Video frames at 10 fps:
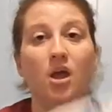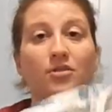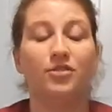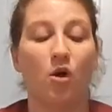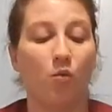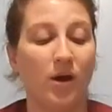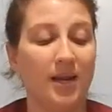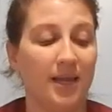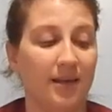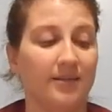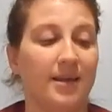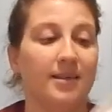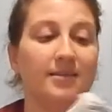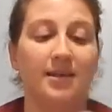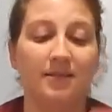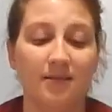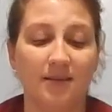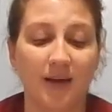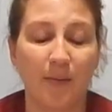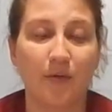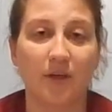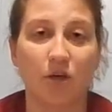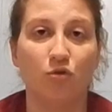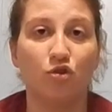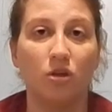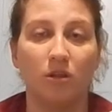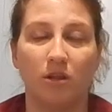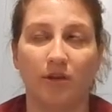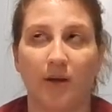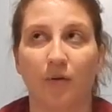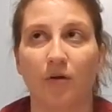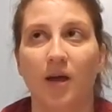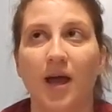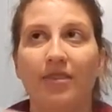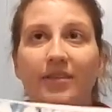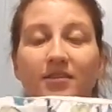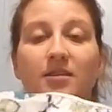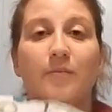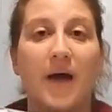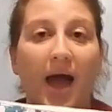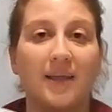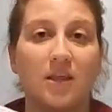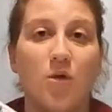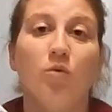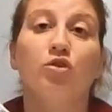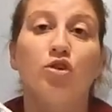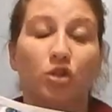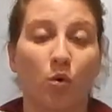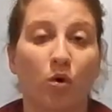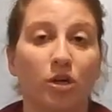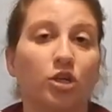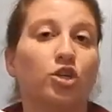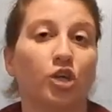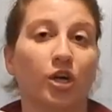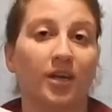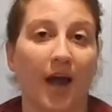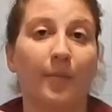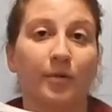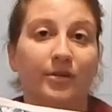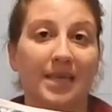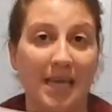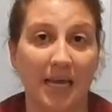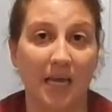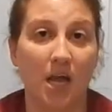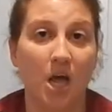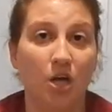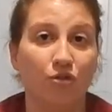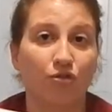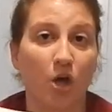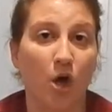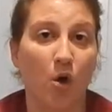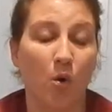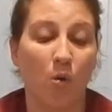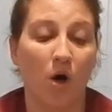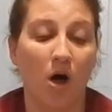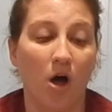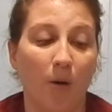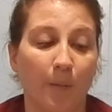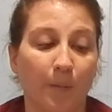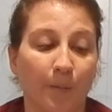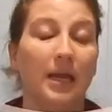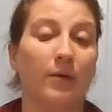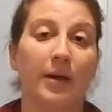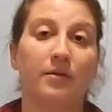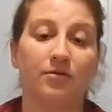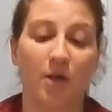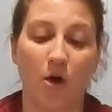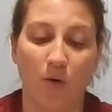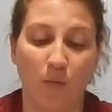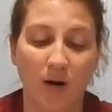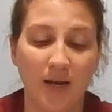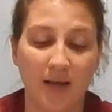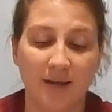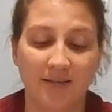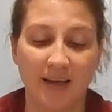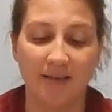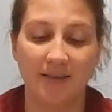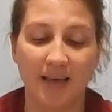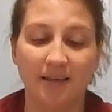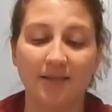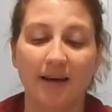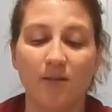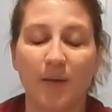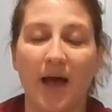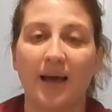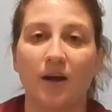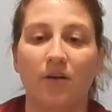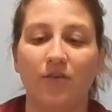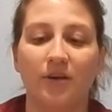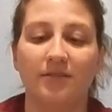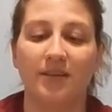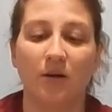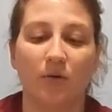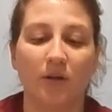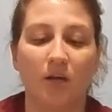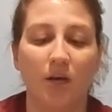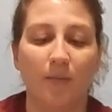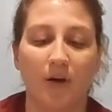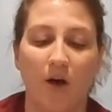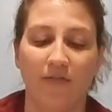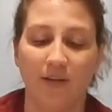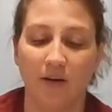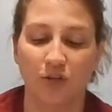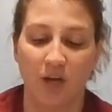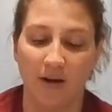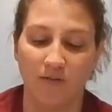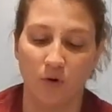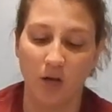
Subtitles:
so what it is this is the diaper that this is the bag that you will store your dirty diapers in. So, anyway, so what it is the inside of the bag. I don't know if you can see it really good, but hopefully it'll shine for